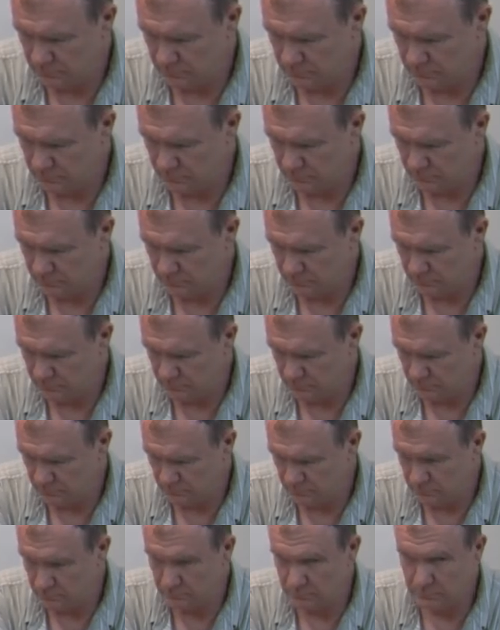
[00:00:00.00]

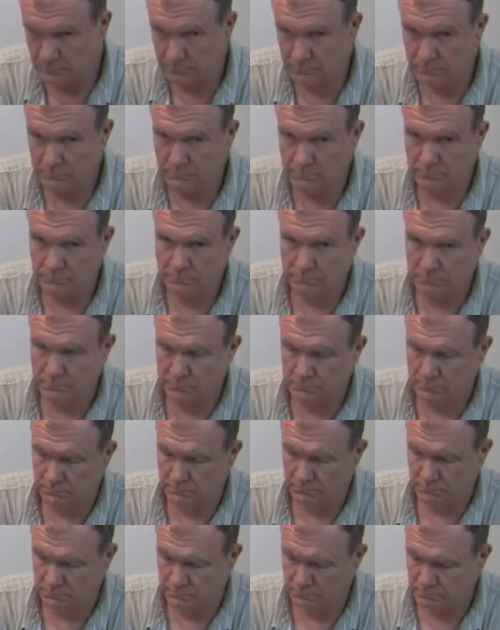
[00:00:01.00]

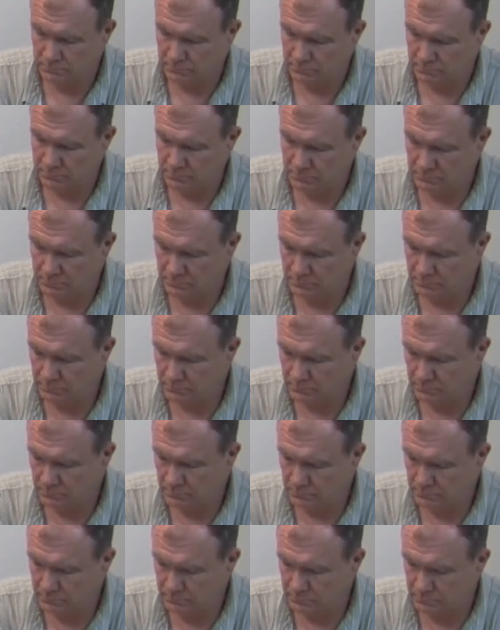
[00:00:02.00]

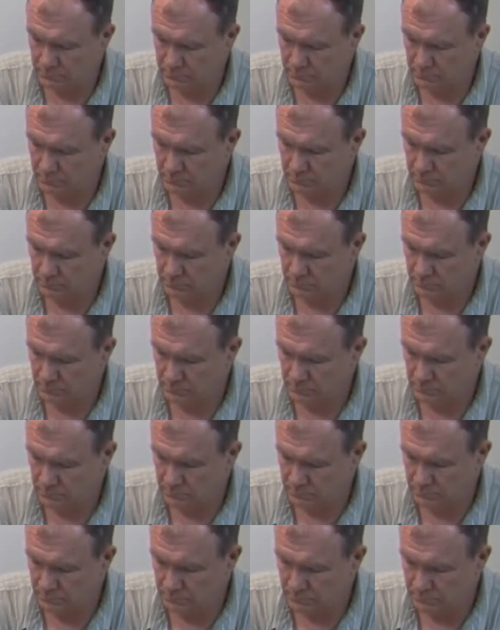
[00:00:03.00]

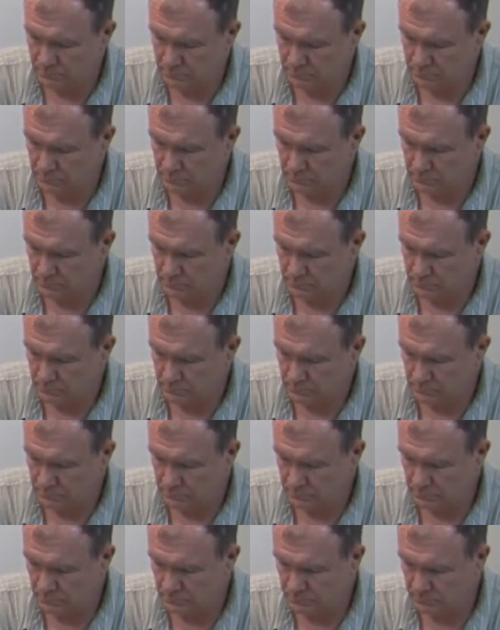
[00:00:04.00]

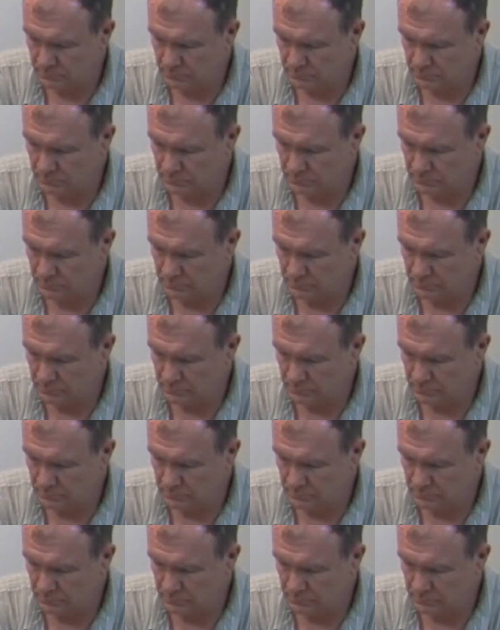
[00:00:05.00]
No words are spoken by the person on screen.